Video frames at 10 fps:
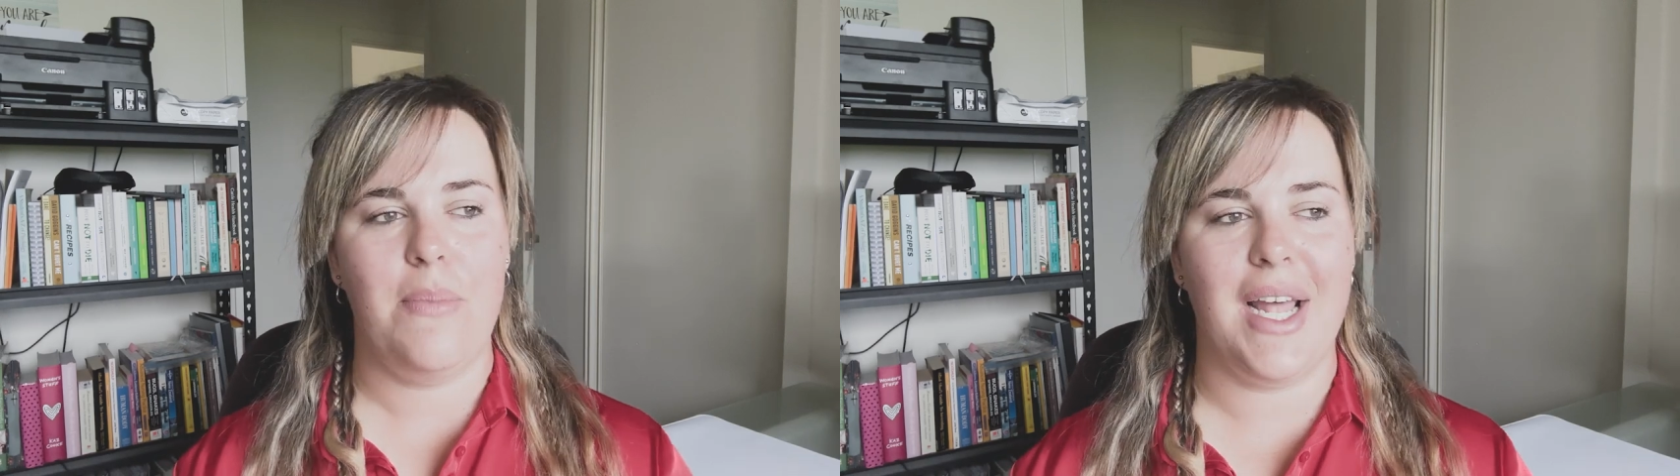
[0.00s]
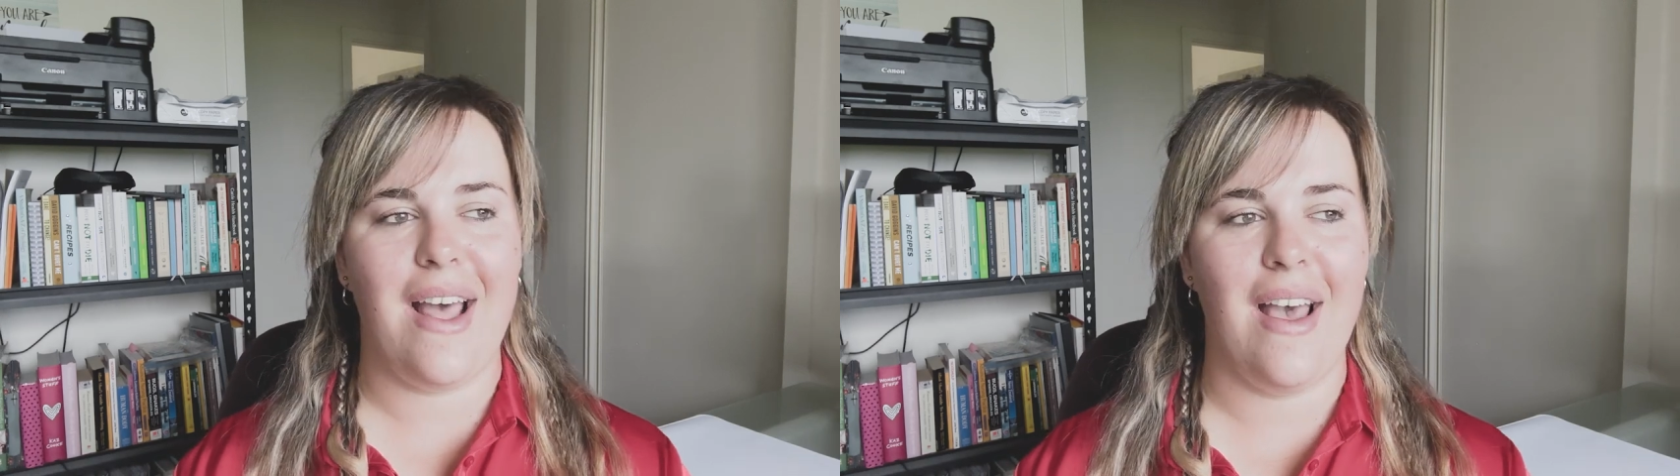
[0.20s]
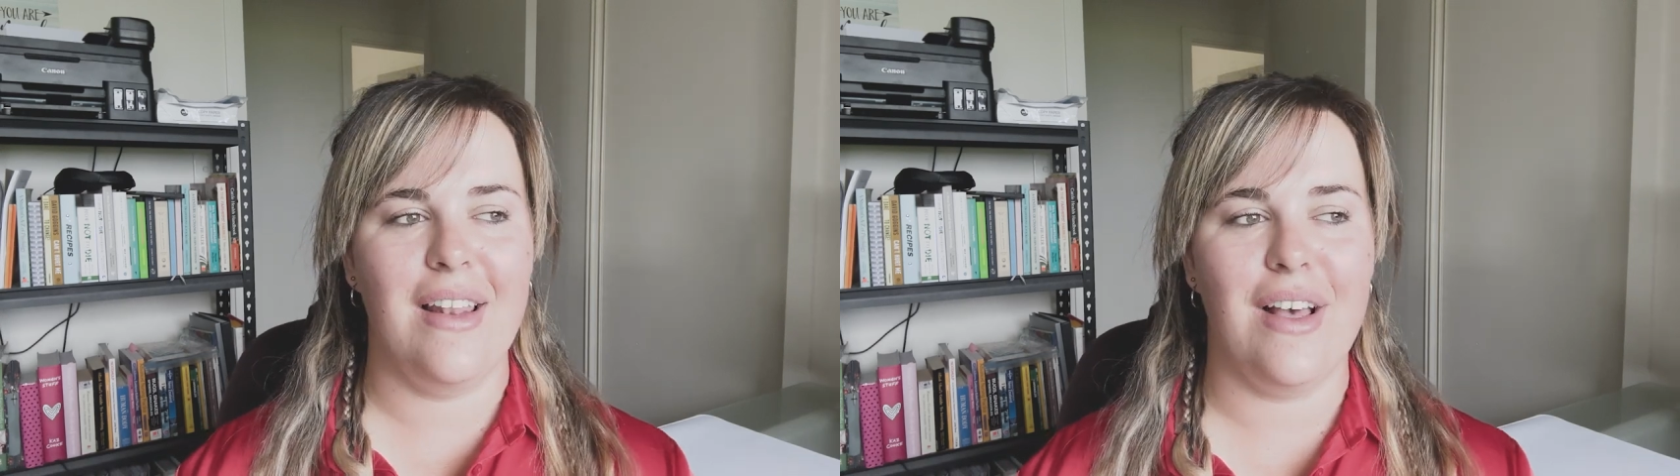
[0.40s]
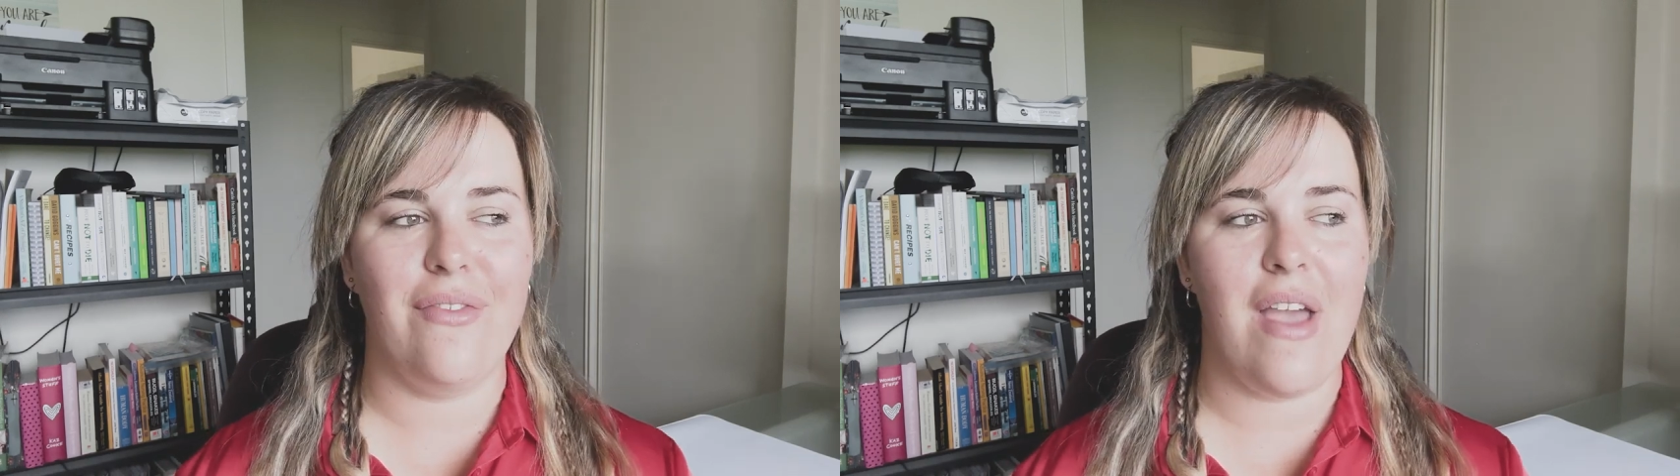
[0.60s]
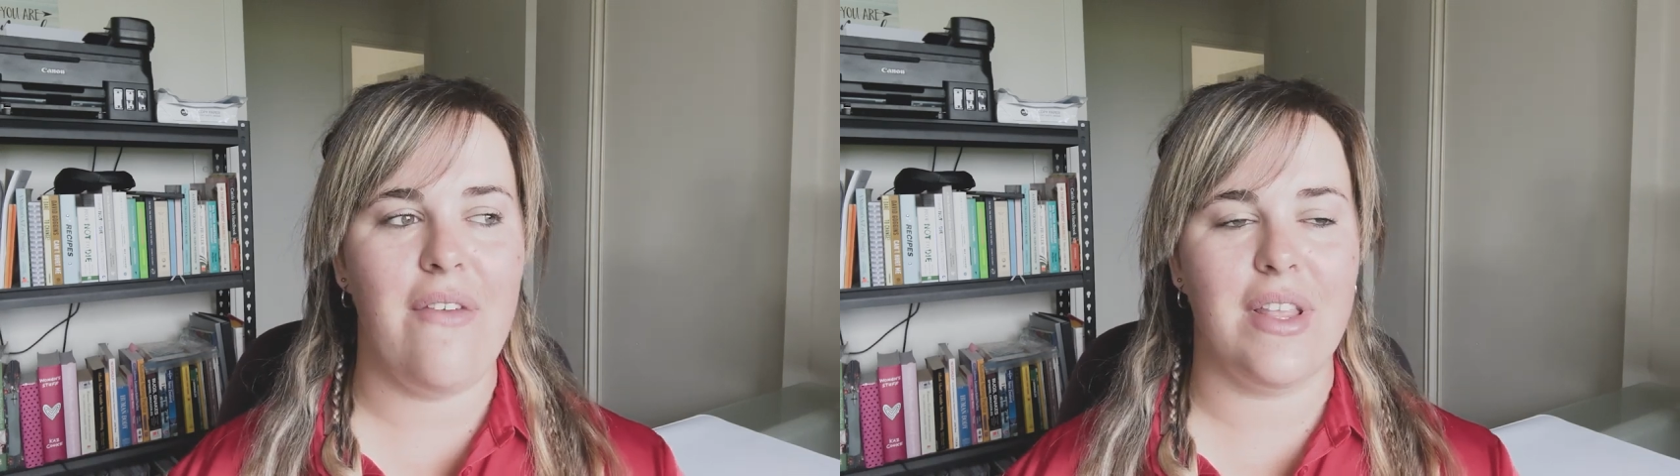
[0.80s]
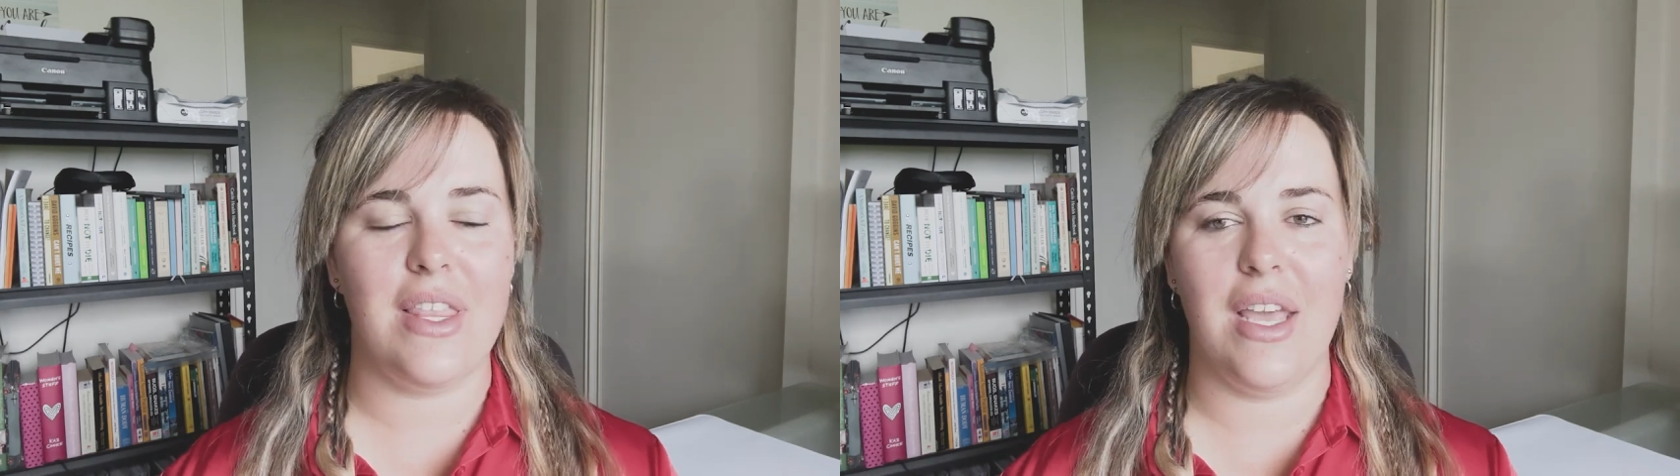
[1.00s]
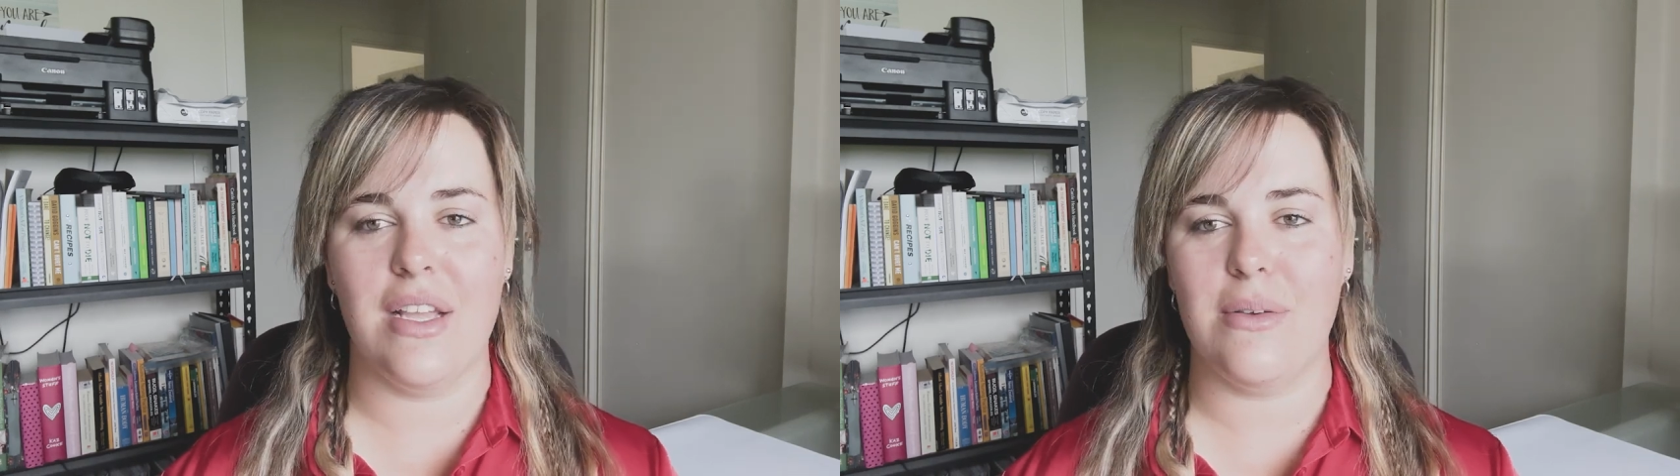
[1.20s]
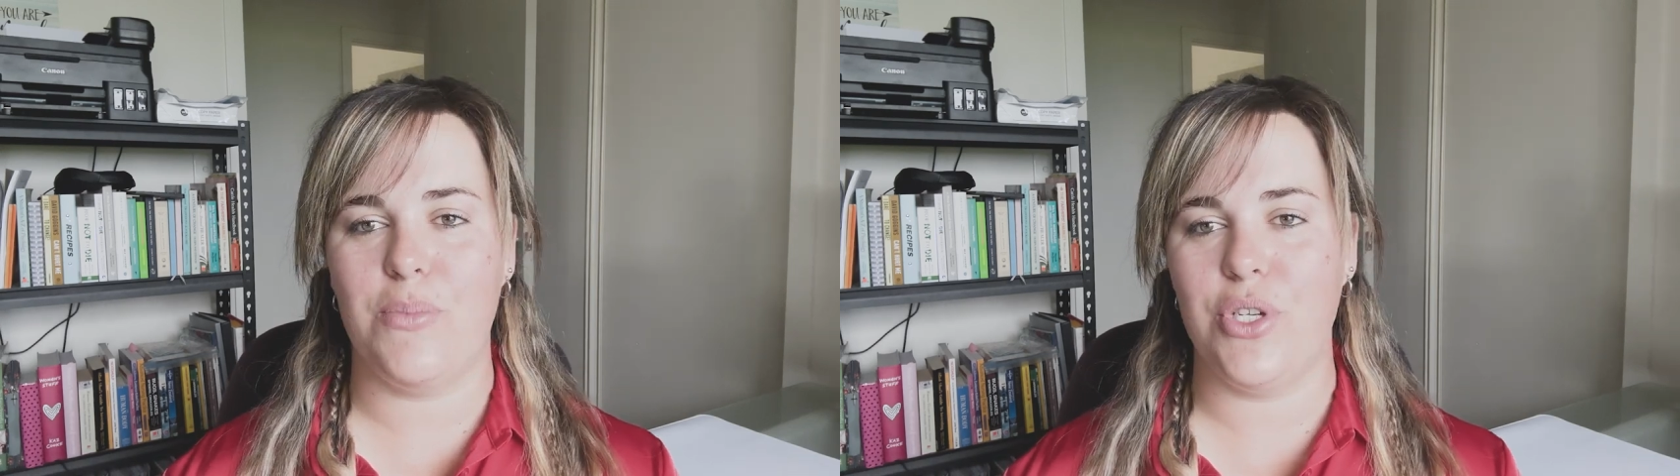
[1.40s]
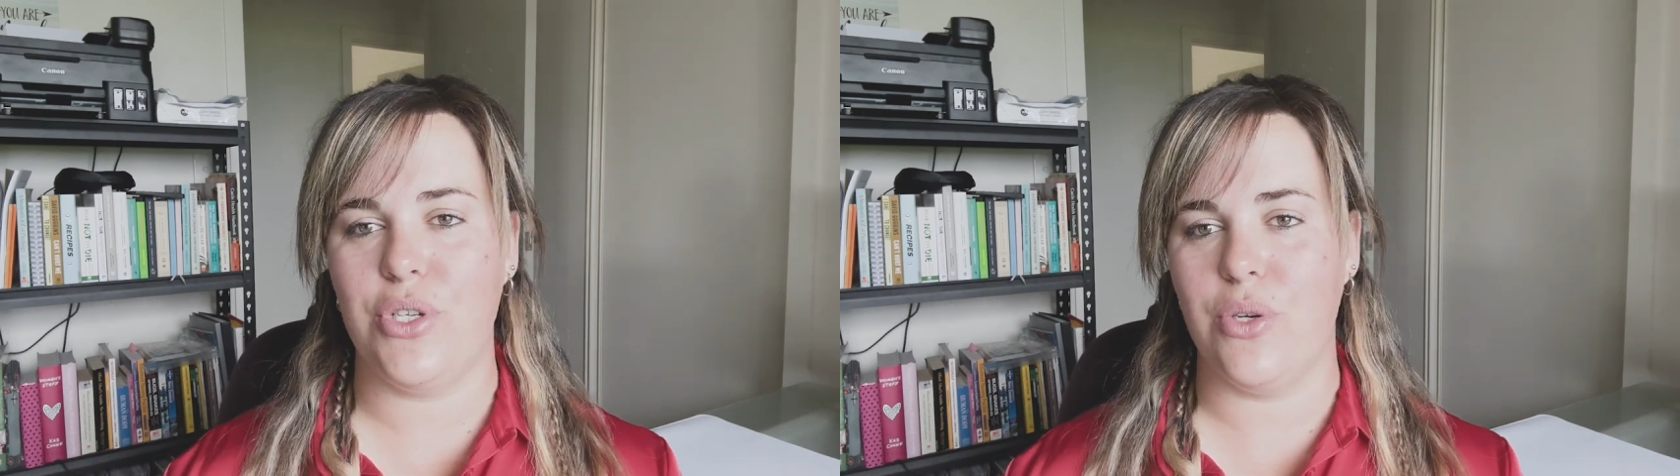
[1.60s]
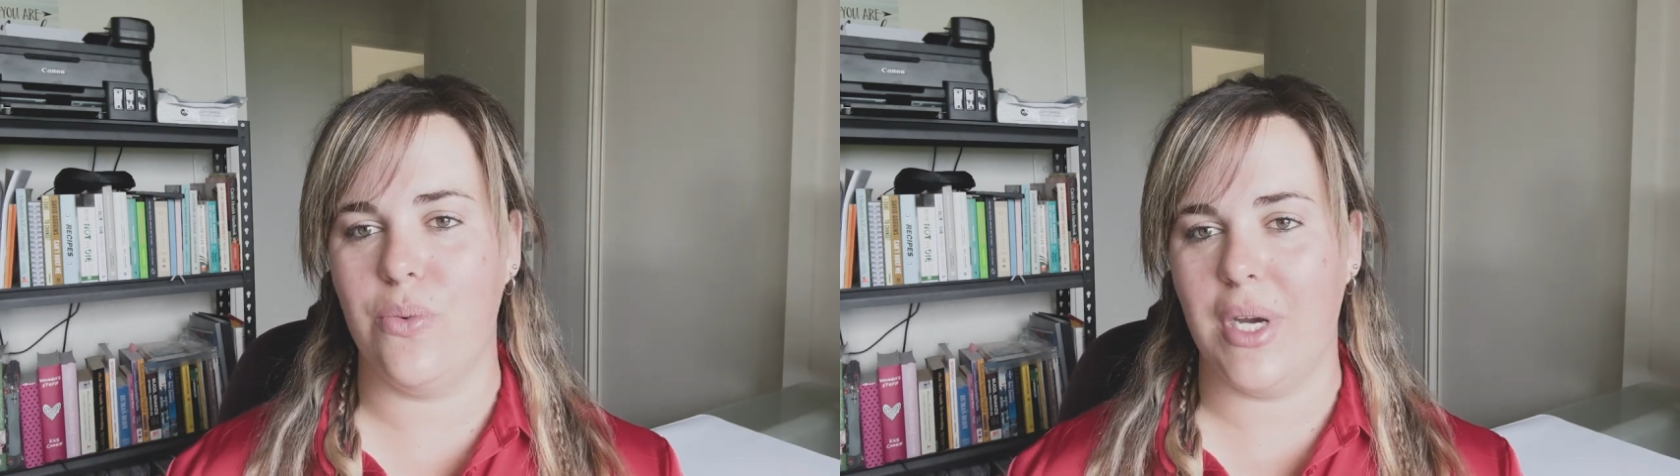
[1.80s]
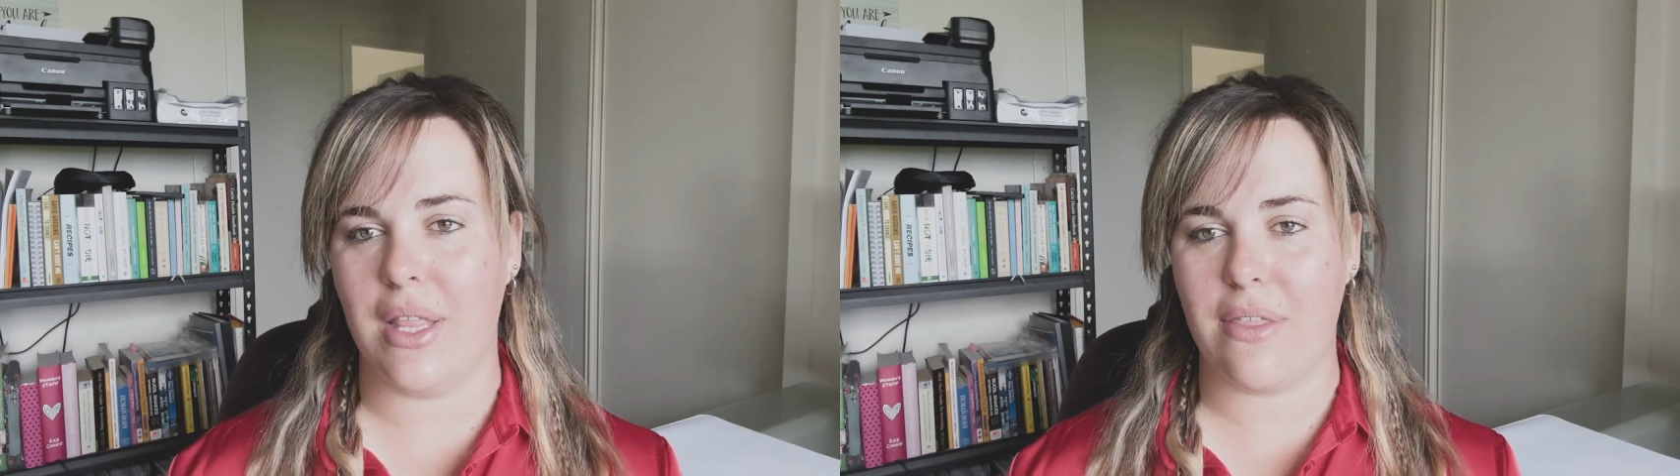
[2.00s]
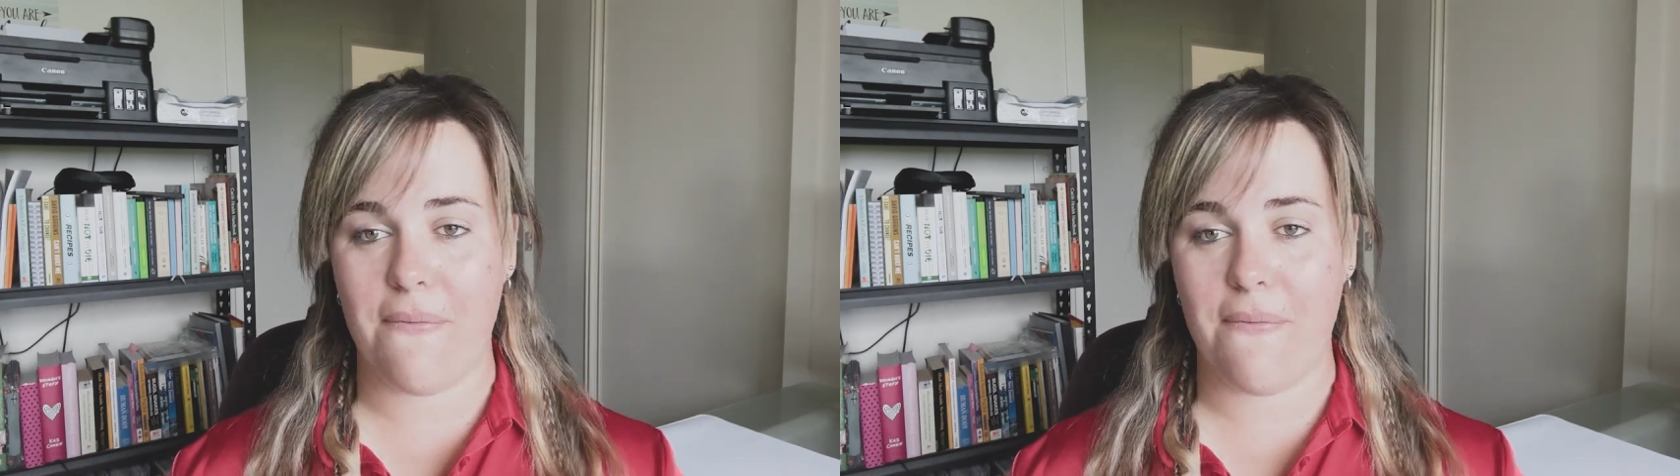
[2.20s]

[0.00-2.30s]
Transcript: but I love everything to do with